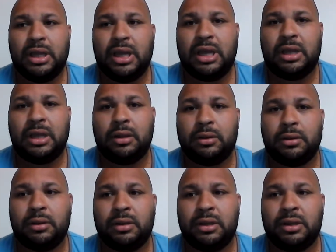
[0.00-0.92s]

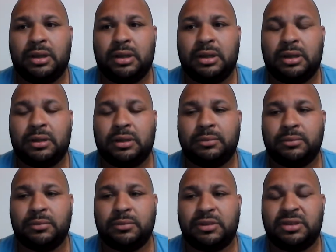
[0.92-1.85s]
in the
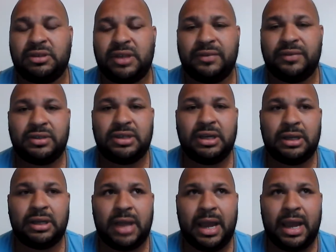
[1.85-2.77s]
17th